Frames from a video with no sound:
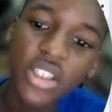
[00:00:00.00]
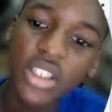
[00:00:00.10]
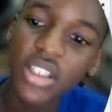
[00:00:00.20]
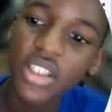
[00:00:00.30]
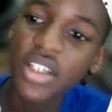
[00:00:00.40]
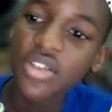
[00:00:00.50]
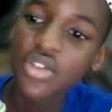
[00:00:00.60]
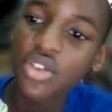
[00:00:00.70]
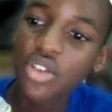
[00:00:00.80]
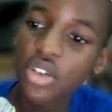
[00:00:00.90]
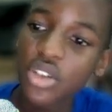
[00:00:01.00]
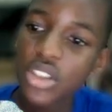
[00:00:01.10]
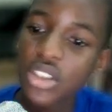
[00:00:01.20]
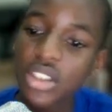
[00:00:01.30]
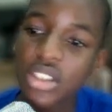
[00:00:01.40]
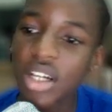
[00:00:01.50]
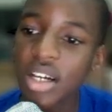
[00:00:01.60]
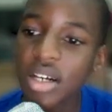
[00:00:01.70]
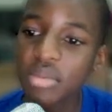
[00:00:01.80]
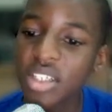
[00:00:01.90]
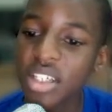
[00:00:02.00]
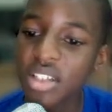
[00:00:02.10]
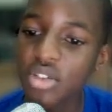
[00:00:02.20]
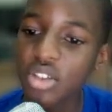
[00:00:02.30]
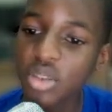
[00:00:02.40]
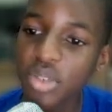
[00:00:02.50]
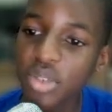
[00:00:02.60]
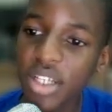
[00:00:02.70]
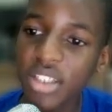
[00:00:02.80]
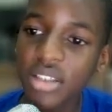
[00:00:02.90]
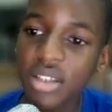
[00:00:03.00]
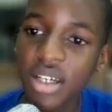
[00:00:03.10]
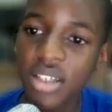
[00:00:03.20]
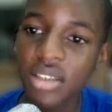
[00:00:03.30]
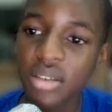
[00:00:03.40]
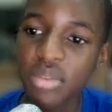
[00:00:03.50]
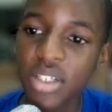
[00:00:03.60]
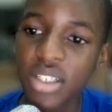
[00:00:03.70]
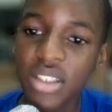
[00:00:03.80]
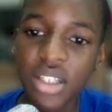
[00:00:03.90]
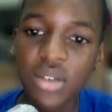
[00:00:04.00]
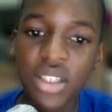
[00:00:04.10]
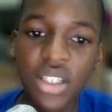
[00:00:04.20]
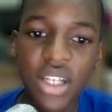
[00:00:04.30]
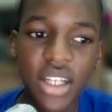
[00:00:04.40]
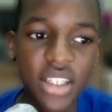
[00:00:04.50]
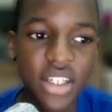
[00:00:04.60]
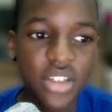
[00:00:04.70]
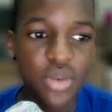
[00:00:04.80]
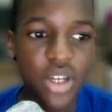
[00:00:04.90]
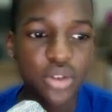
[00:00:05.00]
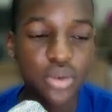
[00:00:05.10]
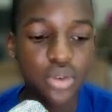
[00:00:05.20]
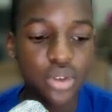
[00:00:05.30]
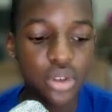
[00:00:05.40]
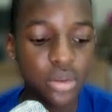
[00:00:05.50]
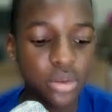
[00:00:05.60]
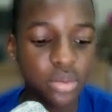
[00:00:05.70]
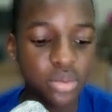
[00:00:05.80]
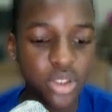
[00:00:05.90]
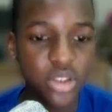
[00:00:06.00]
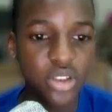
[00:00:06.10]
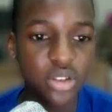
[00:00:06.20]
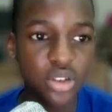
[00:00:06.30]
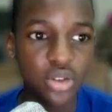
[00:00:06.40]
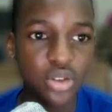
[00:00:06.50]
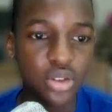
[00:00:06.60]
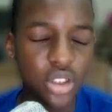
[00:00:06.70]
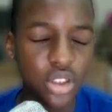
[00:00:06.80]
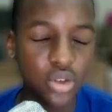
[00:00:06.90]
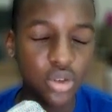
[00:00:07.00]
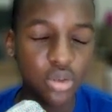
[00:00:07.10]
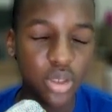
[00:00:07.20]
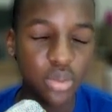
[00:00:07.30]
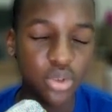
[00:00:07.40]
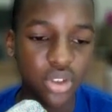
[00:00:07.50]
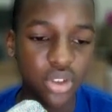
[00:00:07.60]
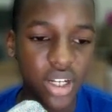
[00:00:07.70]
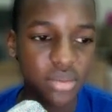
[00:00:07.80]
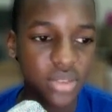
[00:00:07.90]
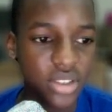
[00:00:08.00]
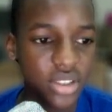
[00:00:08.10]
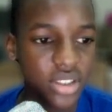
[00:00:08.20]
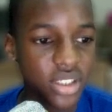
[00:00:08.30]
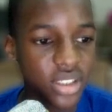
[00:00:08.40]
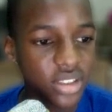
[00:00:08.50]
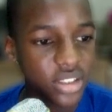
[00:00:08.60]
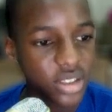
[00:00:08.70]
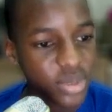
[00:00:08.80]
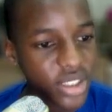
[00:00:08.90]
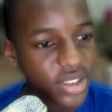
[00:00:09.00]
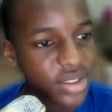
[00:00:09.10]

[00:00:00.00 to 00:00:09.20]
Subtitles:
Here's your sprite and the background, and here's where you will be programming the sprite.